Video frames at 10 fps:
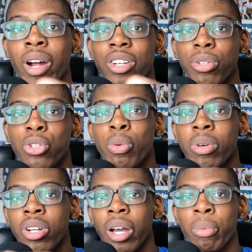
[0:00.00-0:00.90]
actual
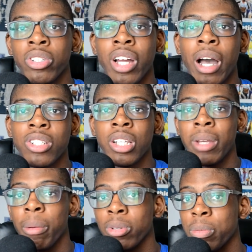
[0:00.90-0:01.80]
human eye would not actually be
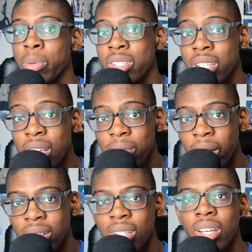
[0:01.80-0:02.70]
able to perceive
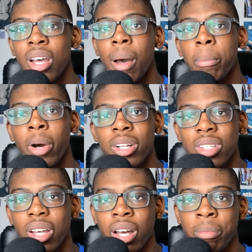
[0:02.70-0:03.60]
that, but
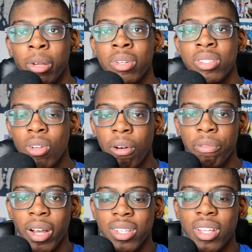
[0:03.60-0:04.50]
it'll be so
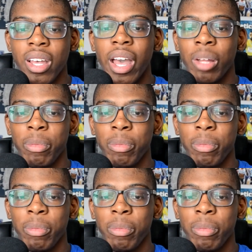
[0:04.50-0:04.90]
fast and it'll be